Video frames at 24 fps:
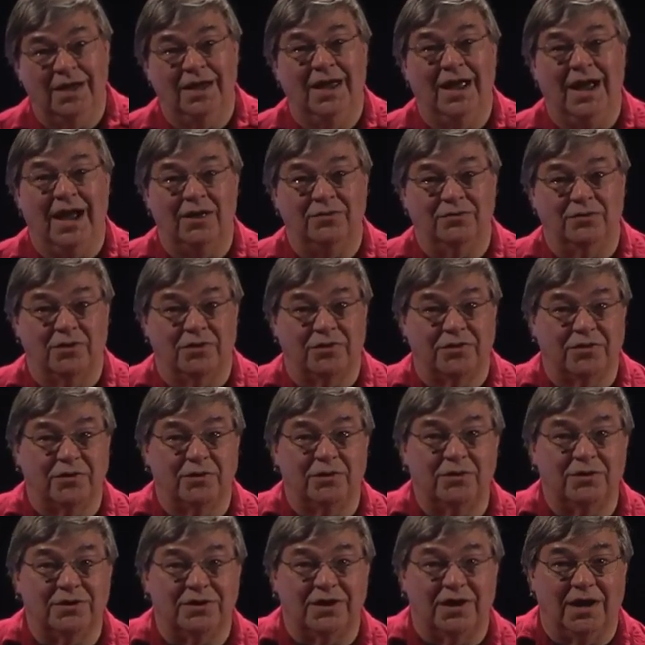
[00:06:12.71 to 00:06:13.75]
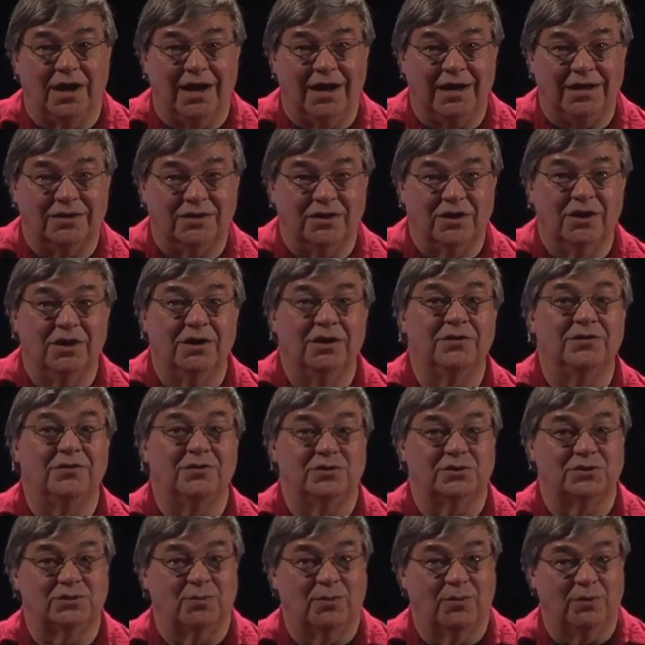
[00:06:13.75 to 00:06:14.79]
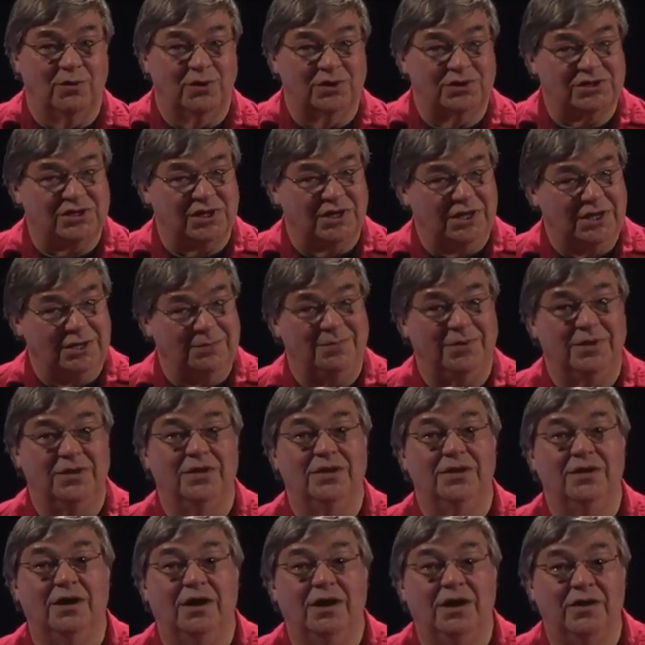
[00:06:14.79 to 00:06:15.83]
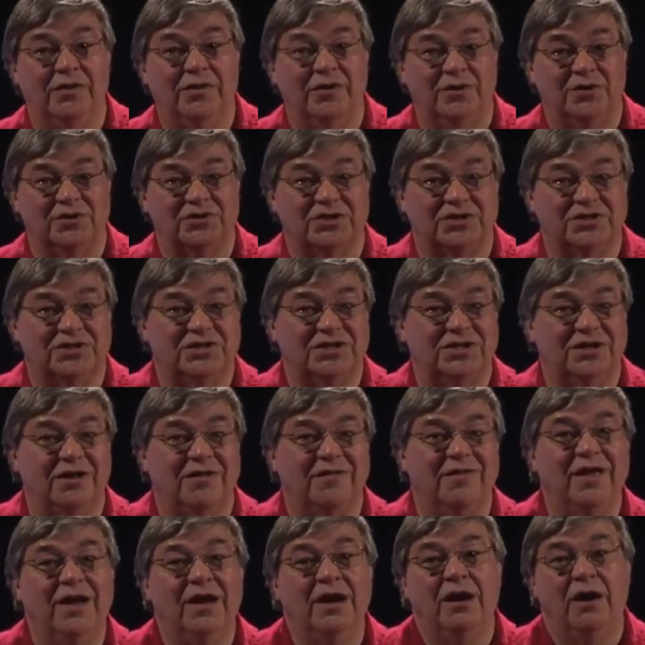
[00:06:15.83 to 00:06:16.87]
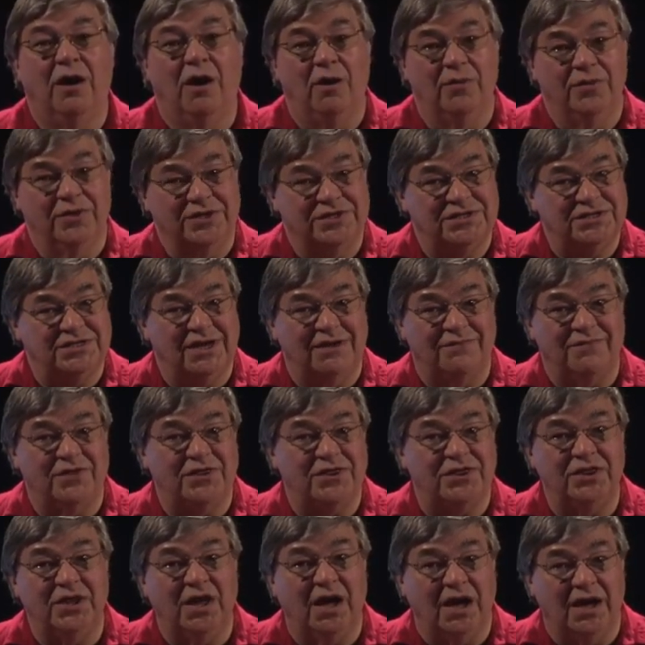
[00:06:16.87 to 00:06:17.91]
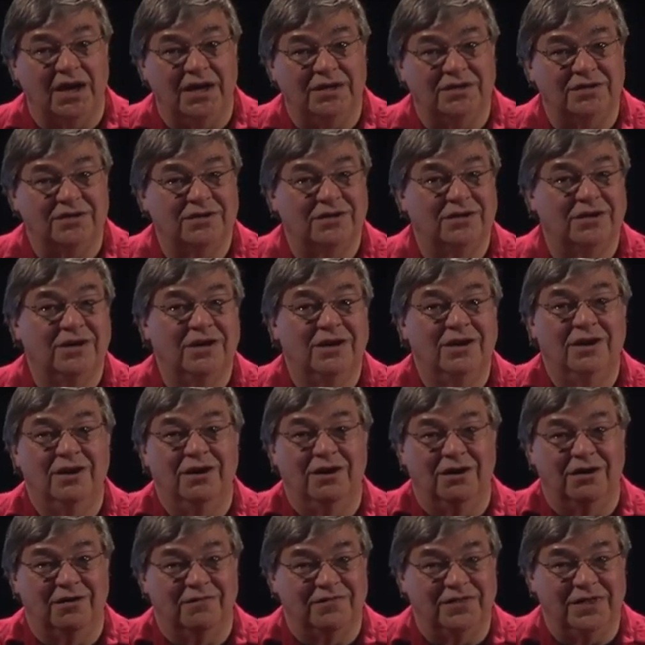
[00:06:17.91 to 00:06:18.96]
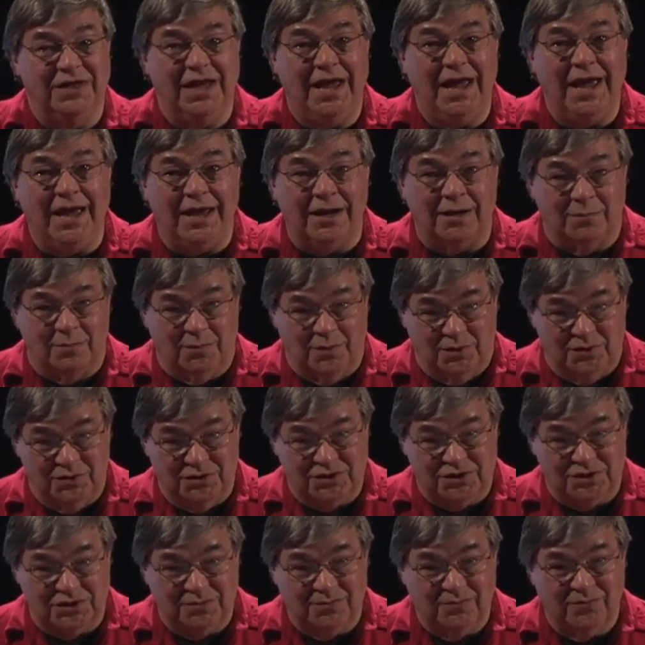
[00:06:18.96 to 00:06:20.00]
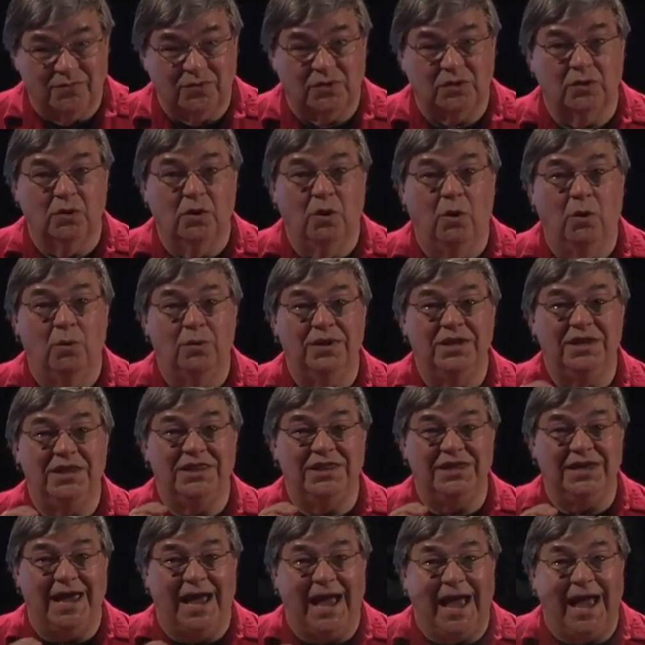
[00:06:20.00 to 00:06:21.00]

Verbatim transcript: And the third night, others were asleep, and then others, until on the seventh night of the animals, only the